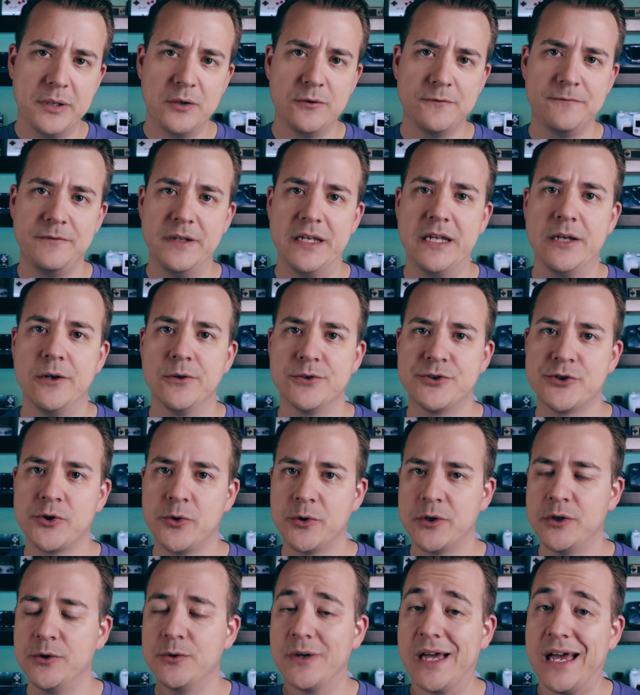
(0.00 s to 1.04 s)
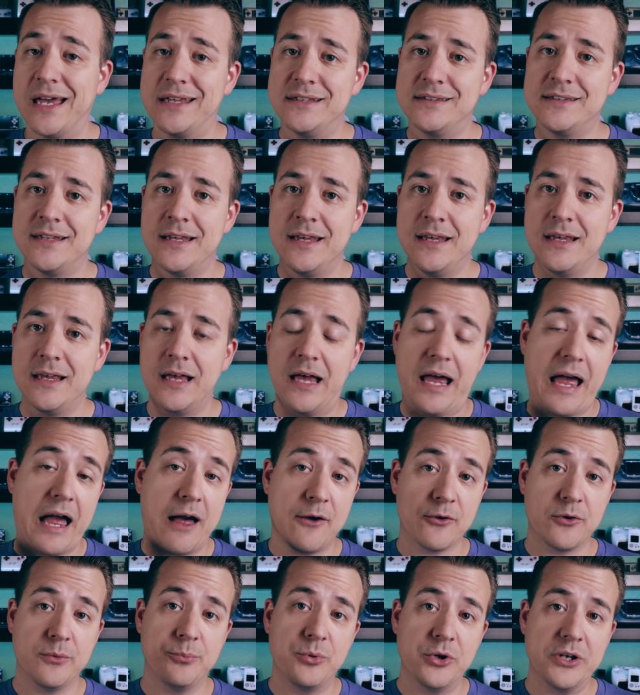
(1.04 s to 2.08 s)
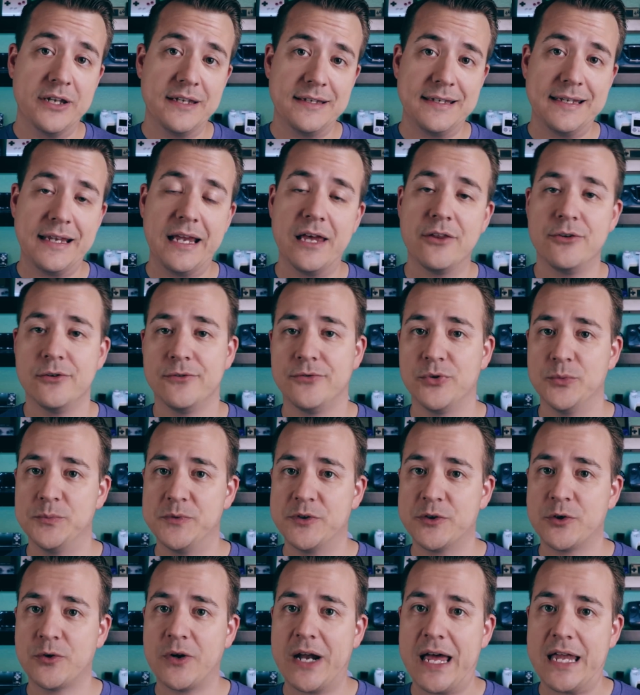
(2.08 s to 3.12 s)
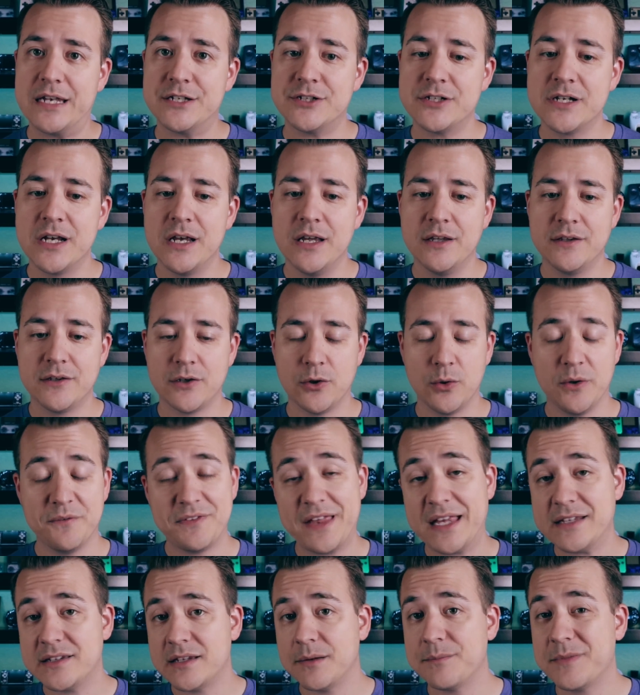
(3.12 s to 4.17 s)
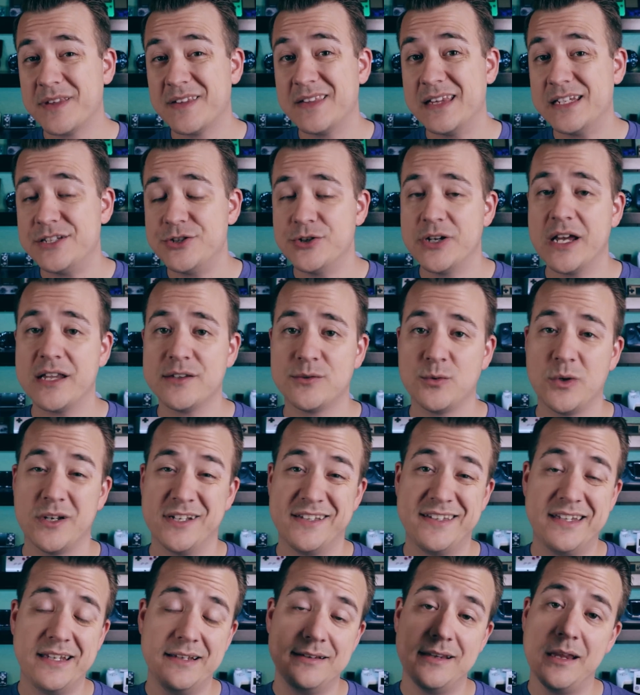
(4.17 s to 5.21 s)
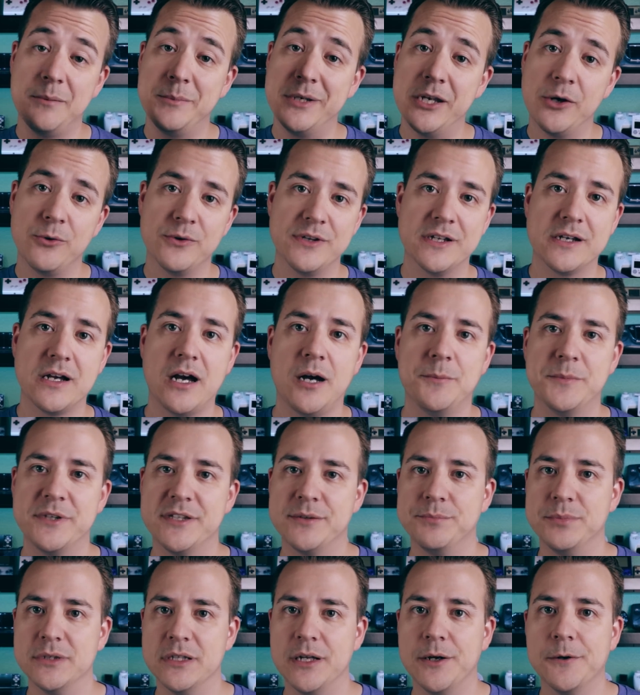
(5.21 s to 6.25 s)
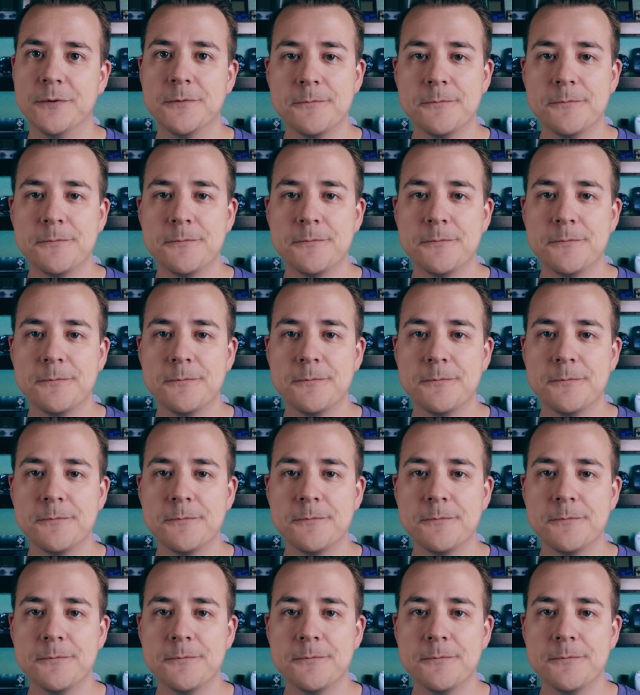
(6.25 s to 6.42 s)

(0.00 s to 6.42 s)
build video showing you guys how to put it together from scratch. So if that's something that you guys want to see, let me know in the comments below.